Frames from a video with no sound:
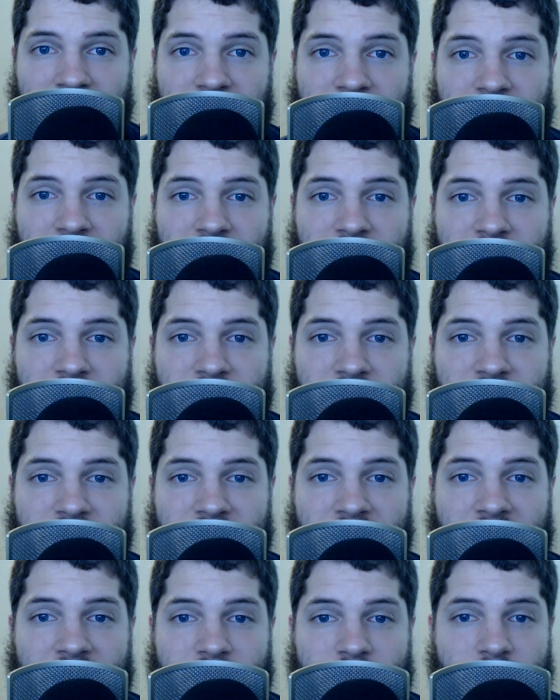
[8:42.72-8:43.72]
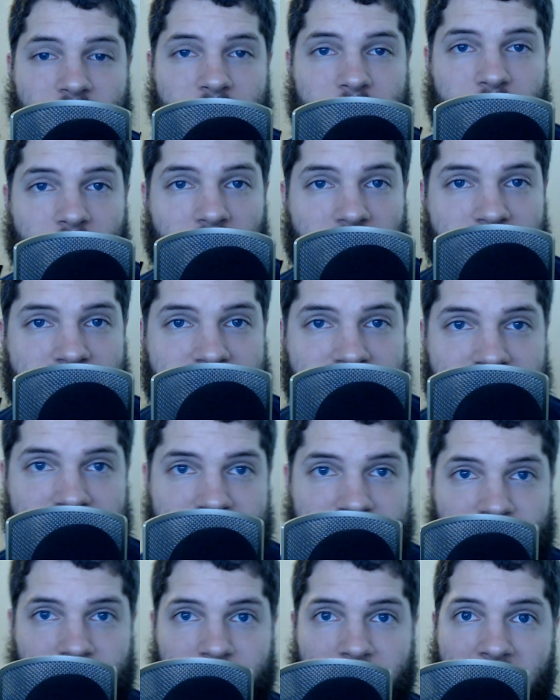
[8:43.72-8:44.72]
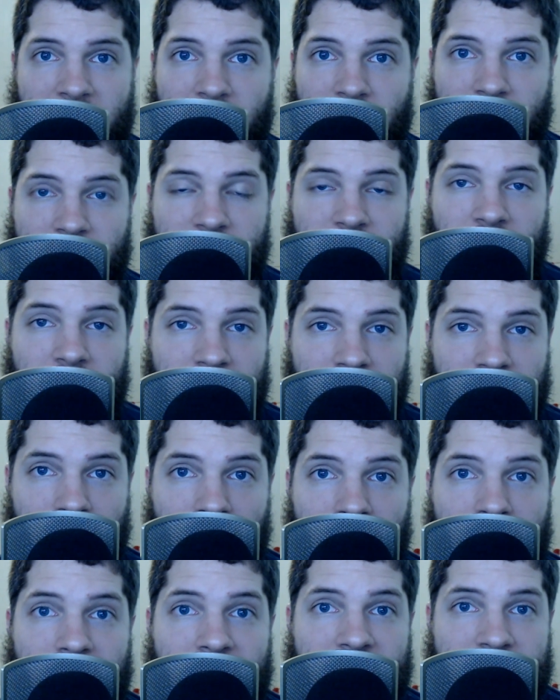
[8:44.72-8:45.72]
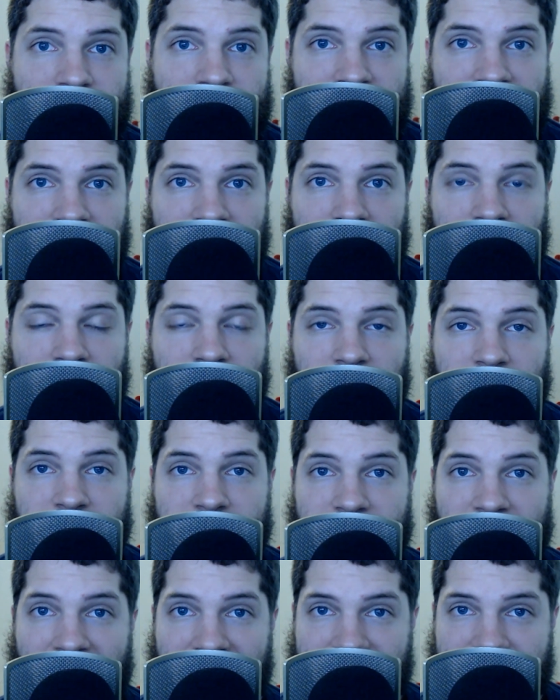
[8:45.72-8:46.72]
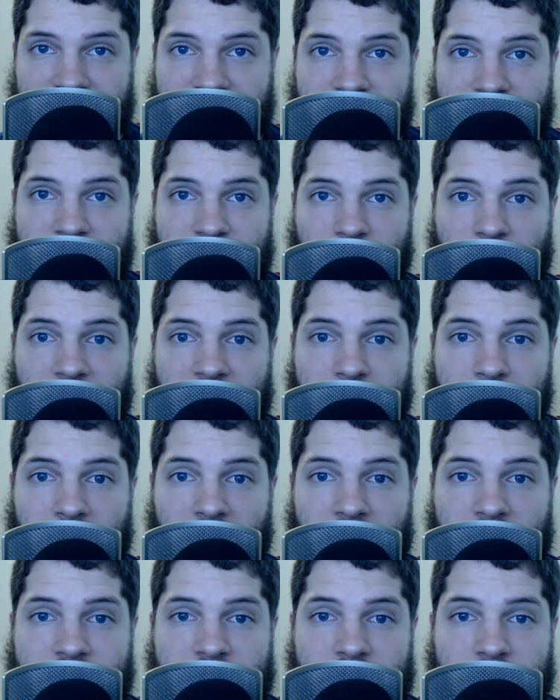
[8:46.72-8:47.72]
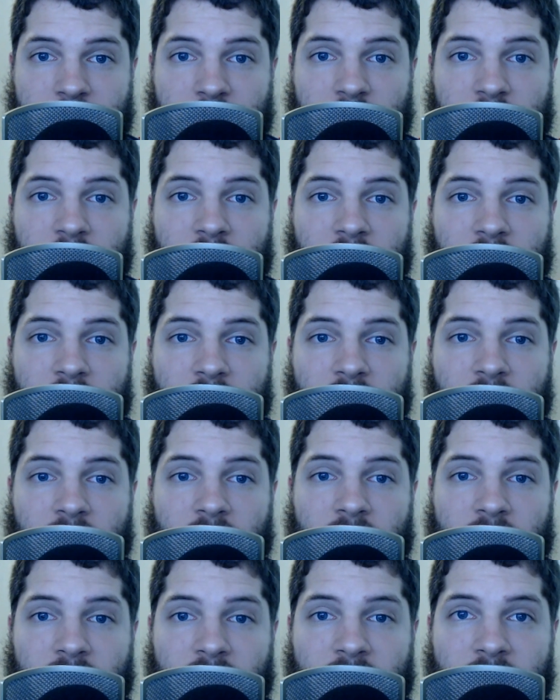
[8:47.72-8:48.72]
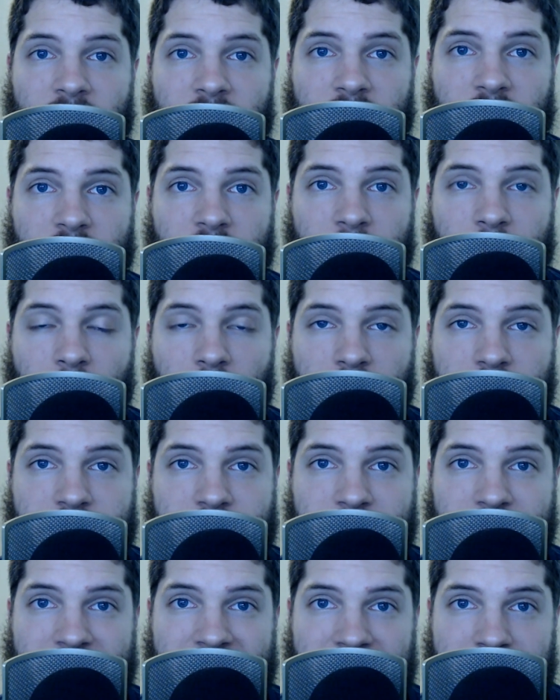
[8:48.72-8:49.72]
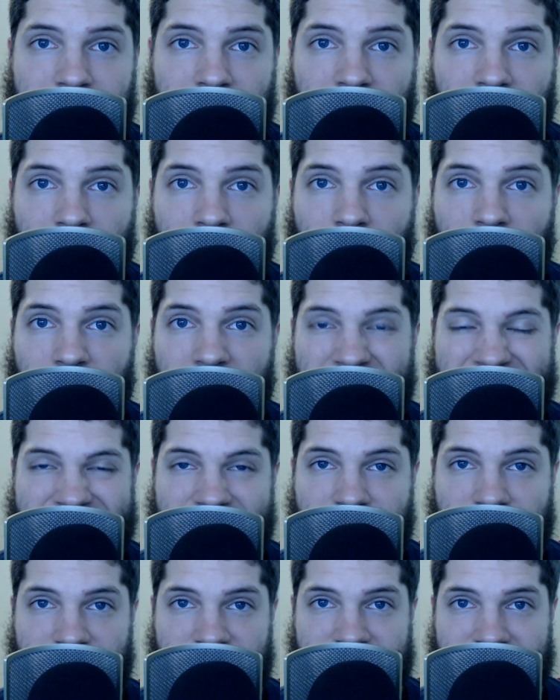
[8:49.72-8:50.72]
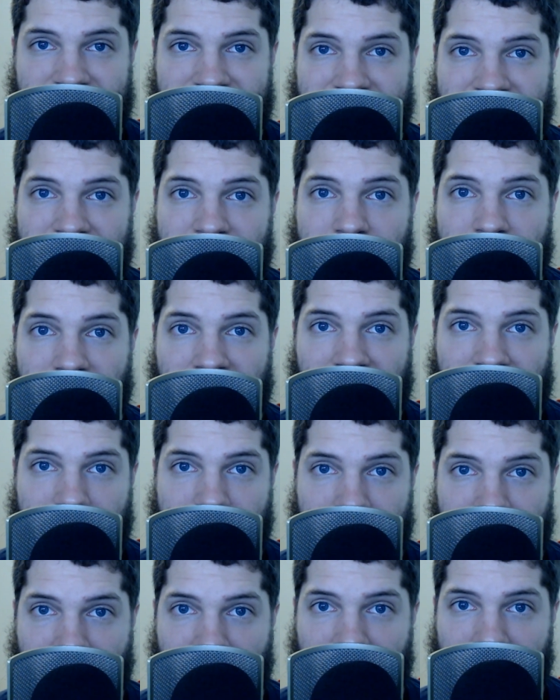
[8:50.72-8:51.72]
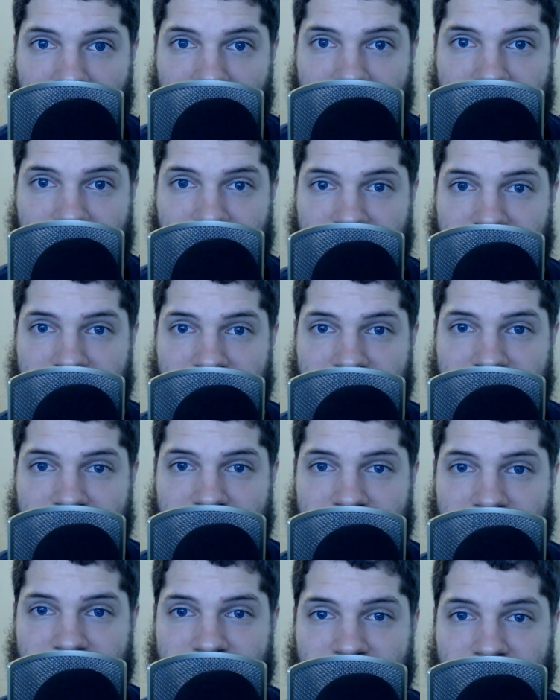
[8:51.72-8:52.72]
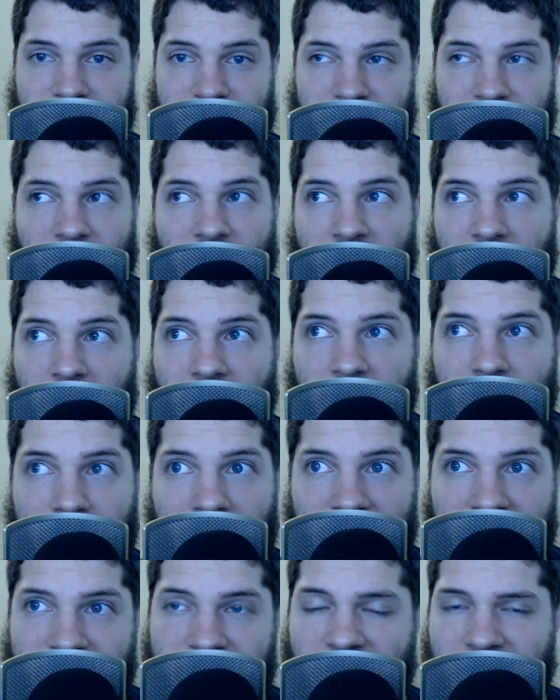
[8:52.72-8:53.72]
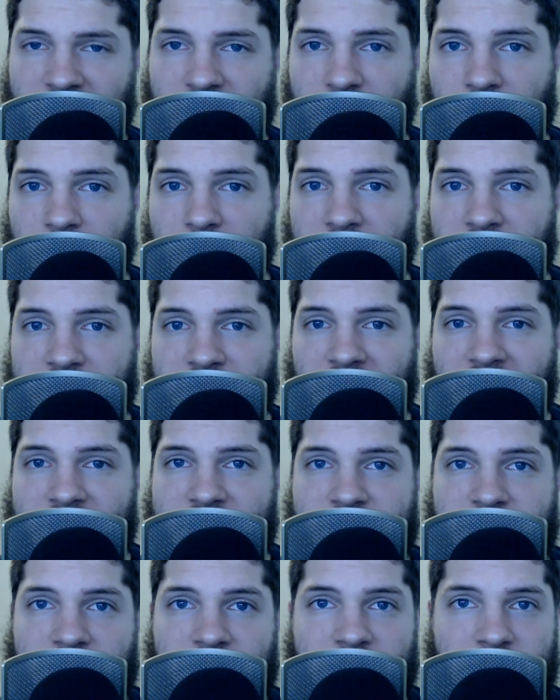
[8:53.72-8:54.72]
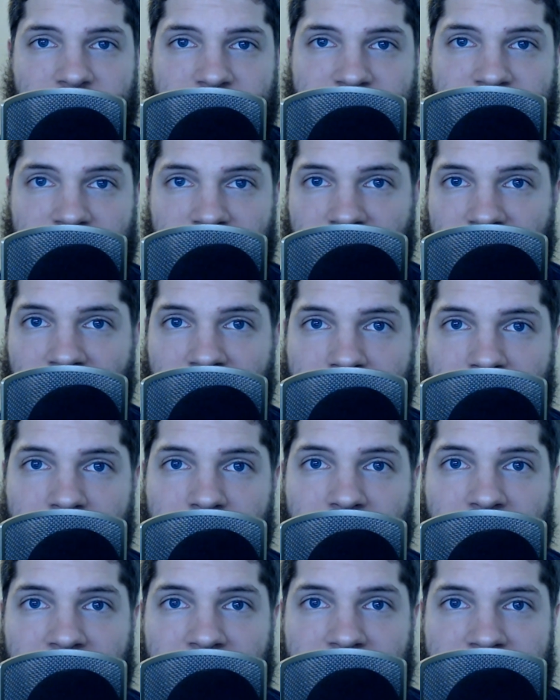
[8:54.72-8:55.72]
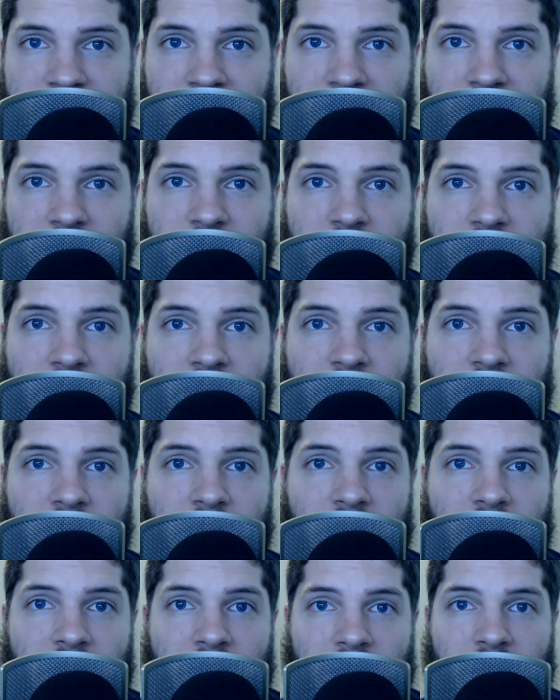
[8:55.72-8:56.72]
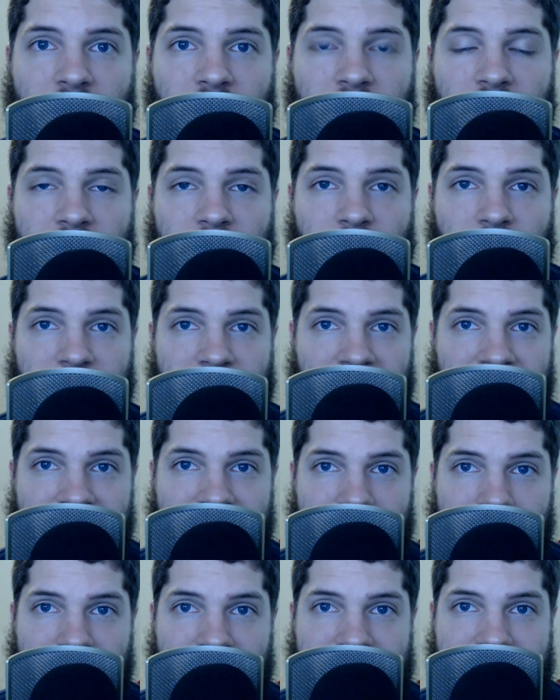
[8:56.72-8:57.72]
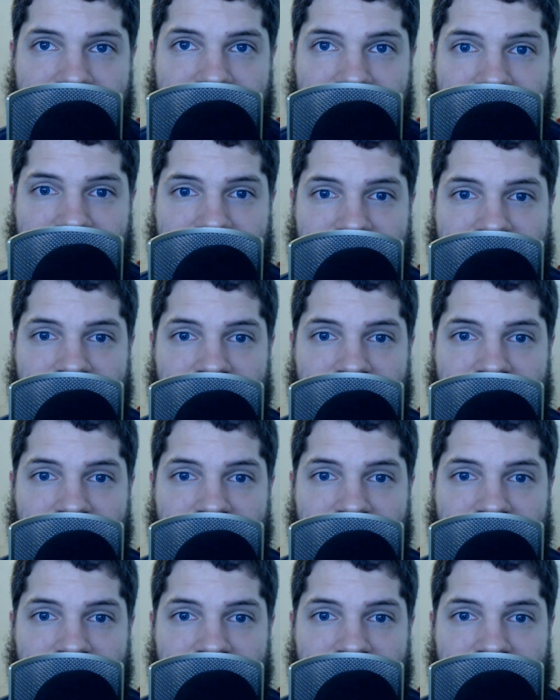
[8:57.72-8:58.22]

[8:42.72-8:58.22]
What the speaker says: You're going to have to approach this from how can I grow my channel the fastest way possible, getting the most people who are interested in my product. Now, I might have gone a little bit fast there, but so let me break it down. With any business,